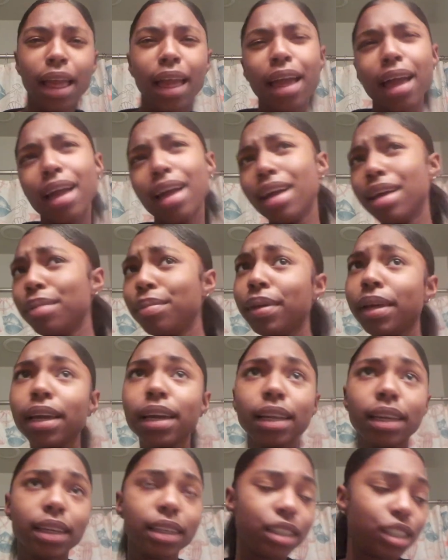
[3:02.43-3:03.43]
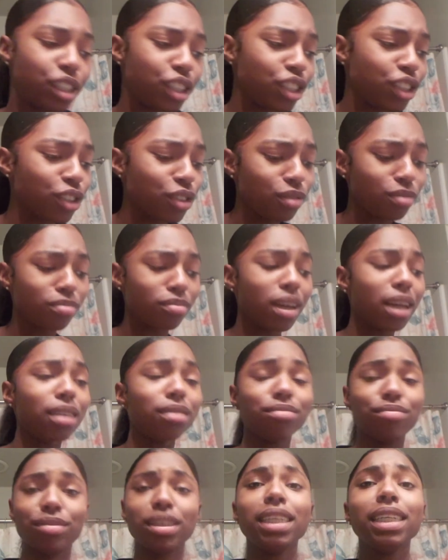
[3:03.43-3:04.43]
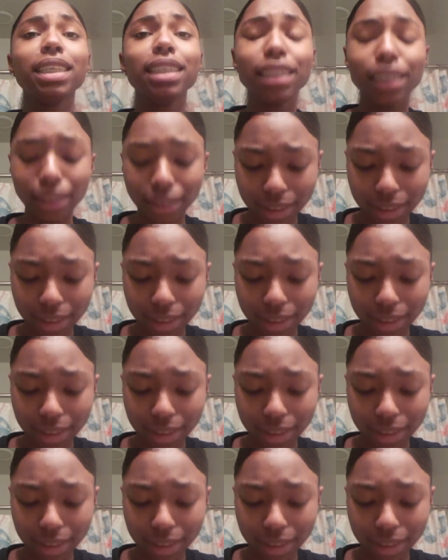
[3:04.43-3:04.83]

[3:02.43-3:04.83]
I be clutching on my frame.